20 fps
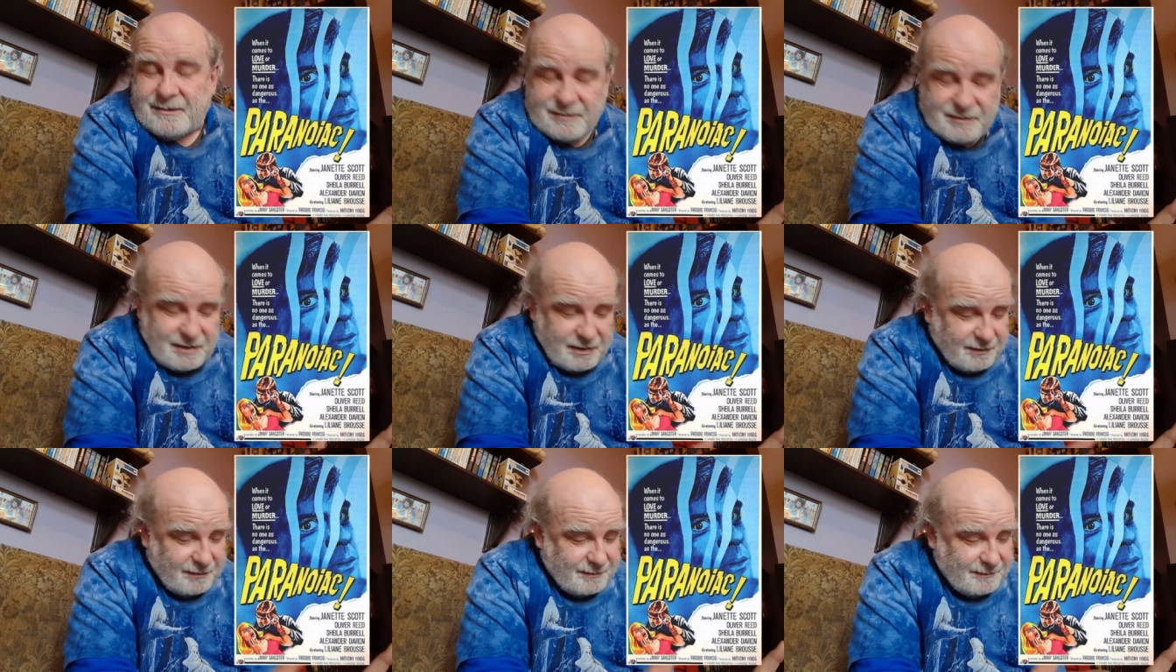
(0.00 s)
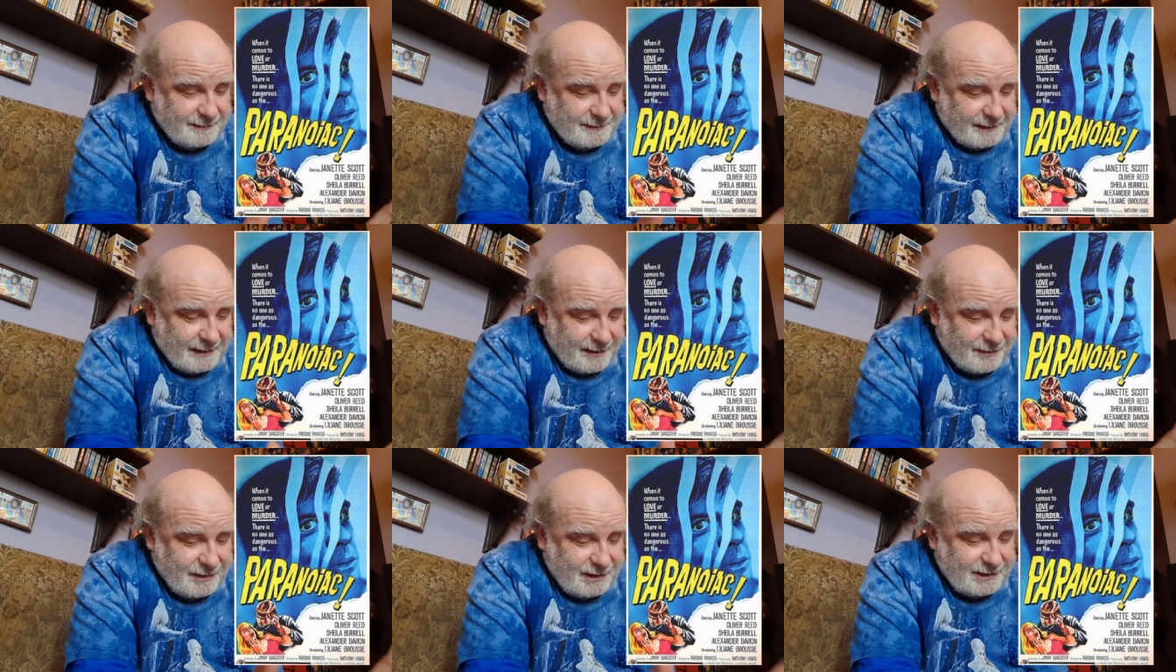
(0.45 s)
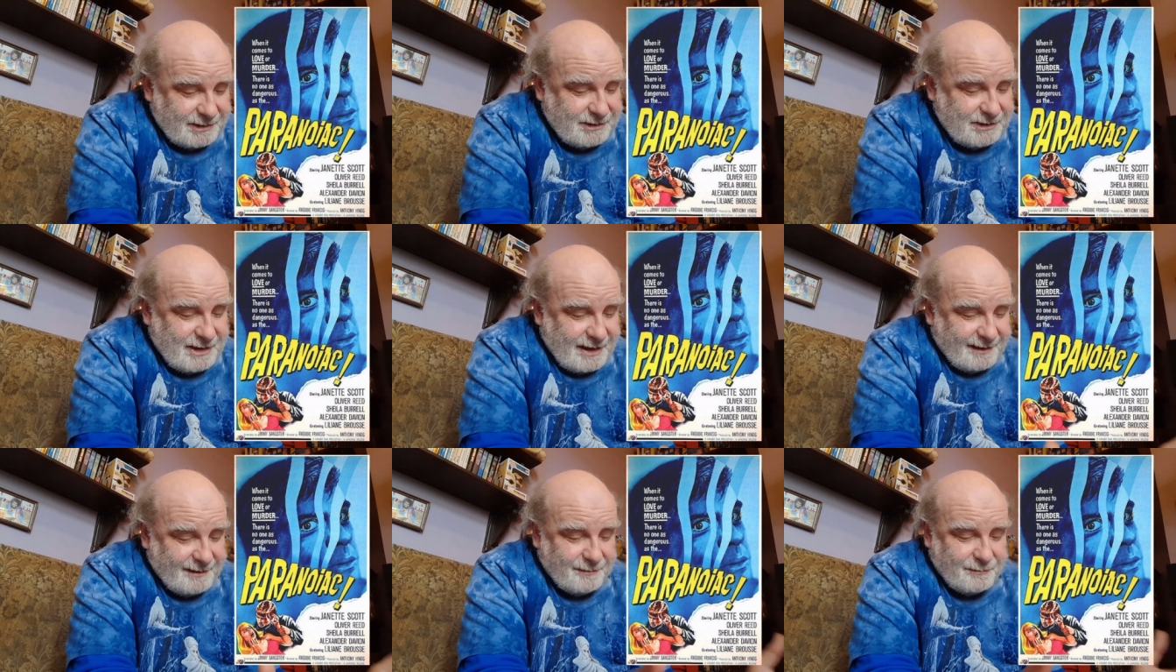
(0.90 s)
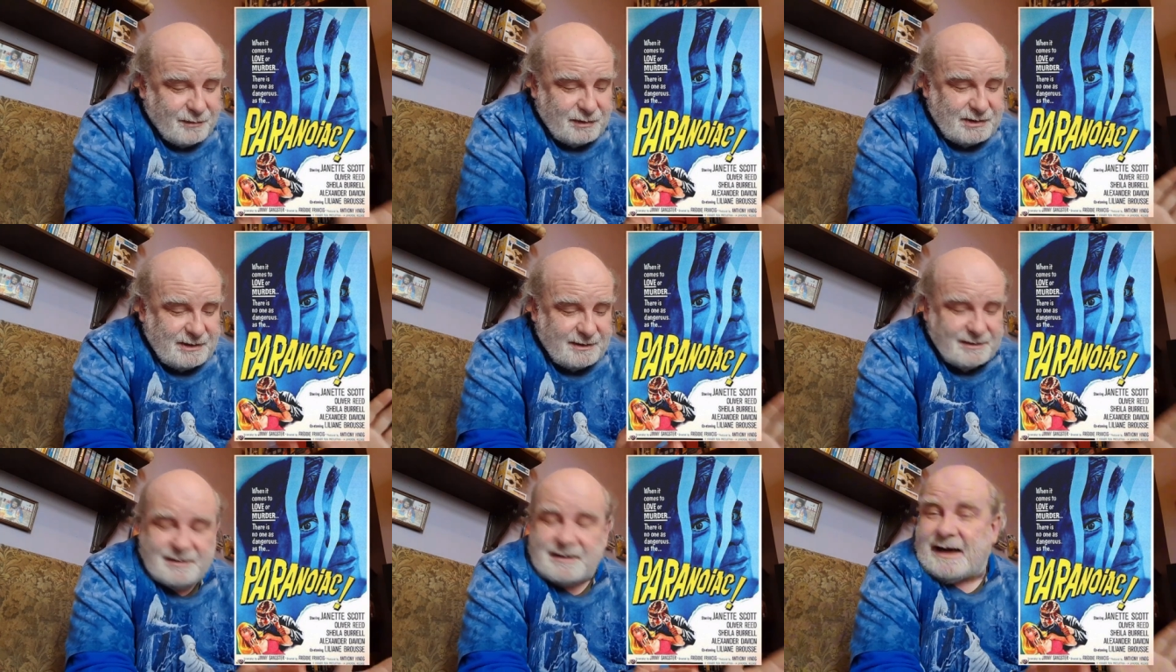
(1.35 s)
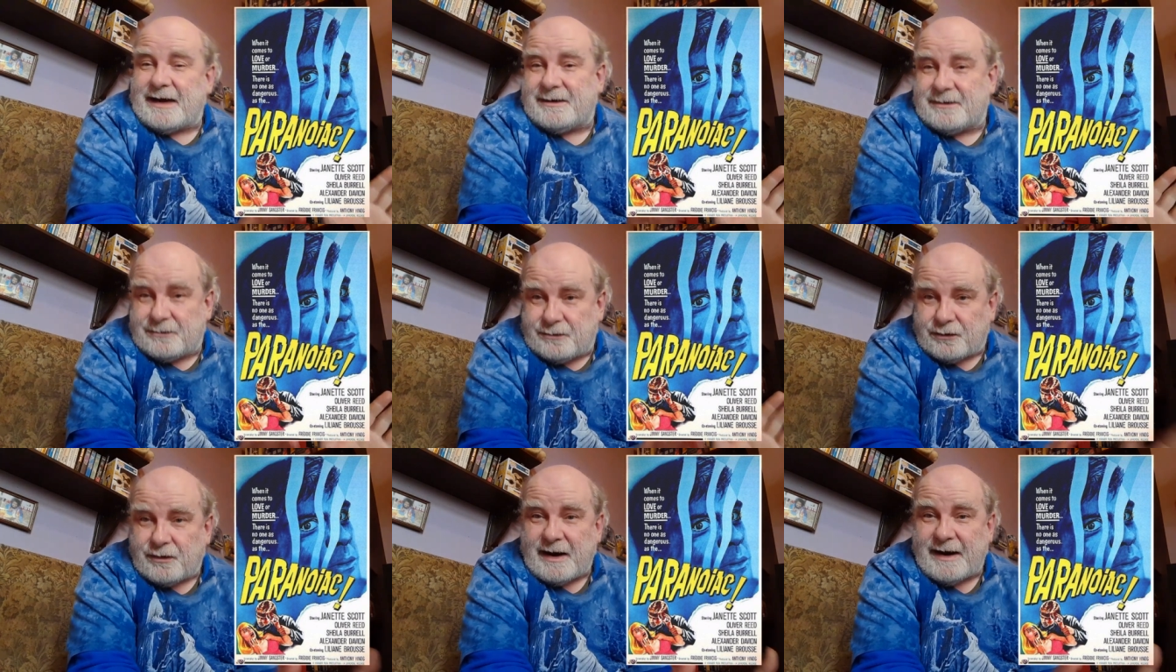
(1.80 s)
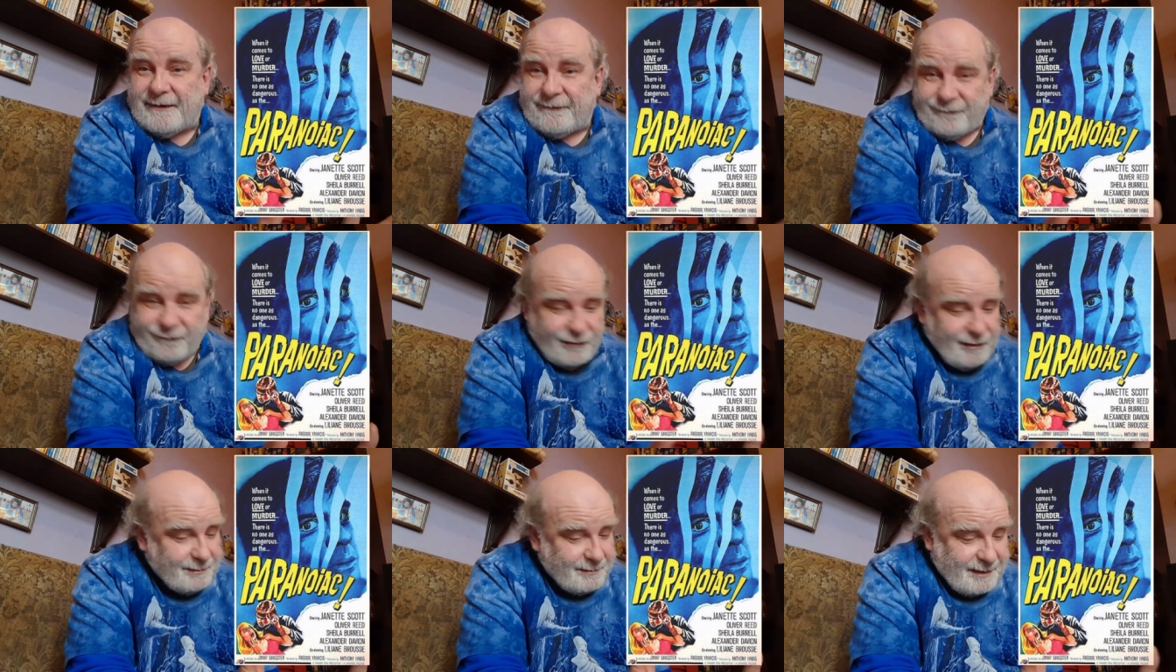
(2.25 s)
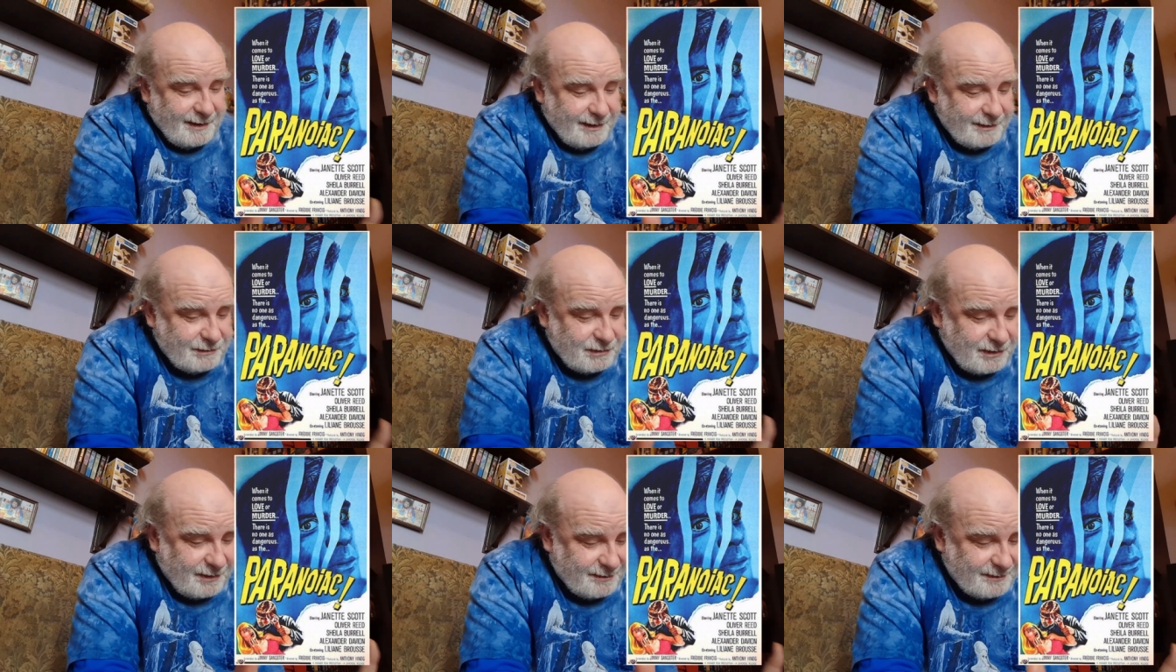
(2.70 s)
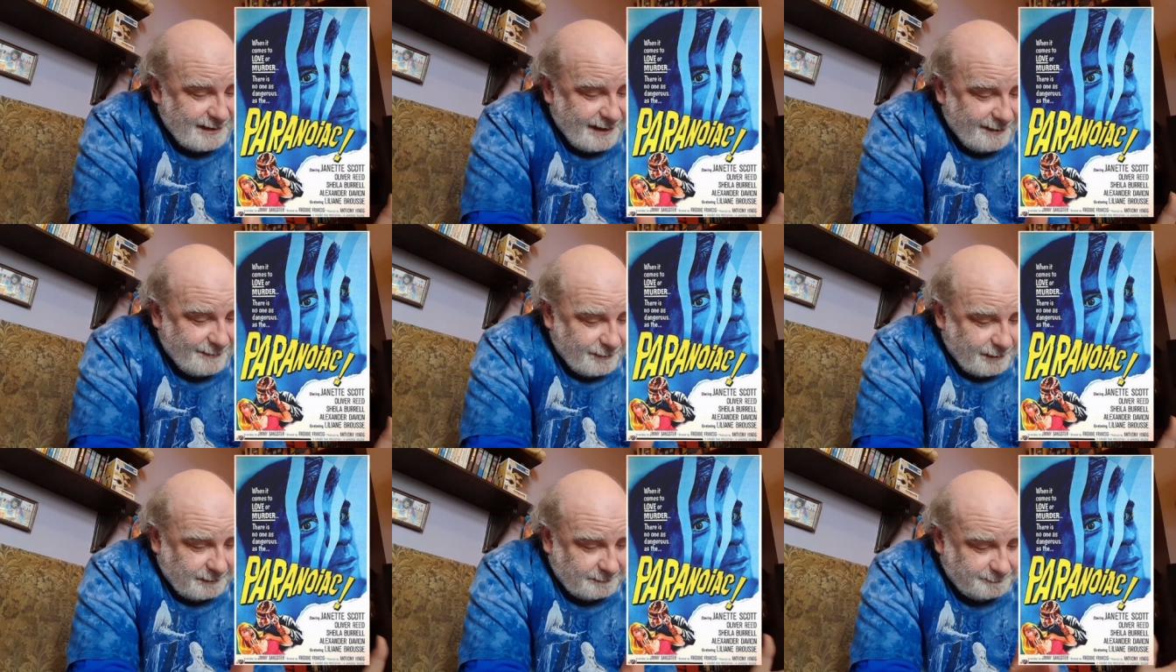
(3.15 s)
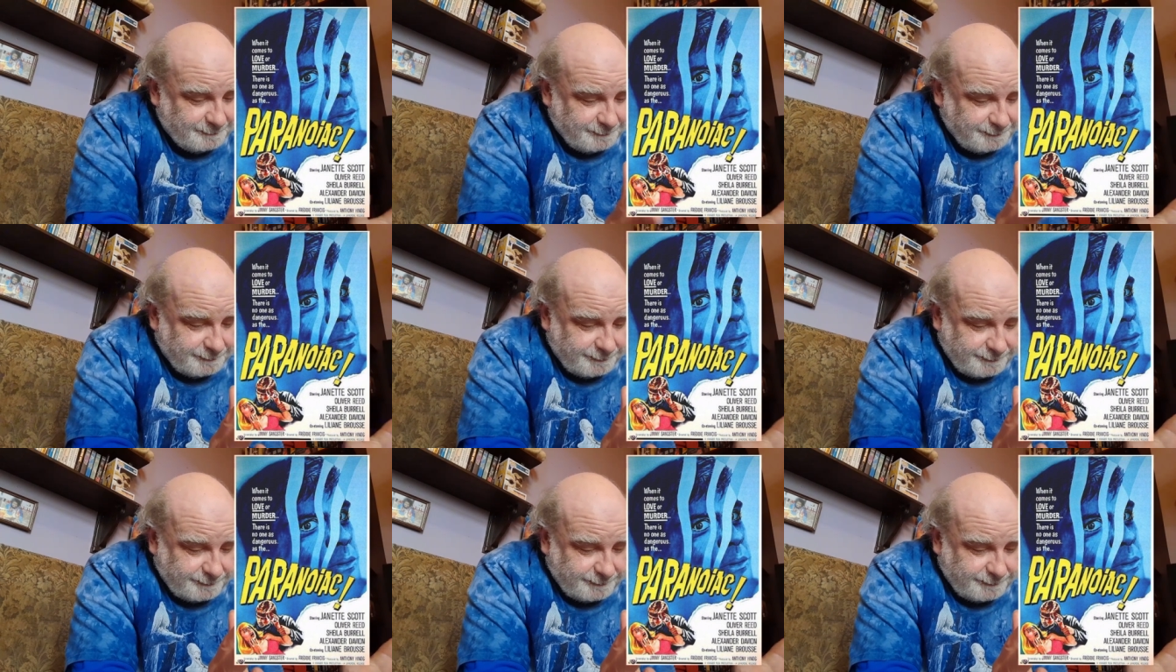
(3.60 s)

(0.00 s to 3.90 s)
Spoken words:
done on this channel, which is a great film. I enjoyed that one.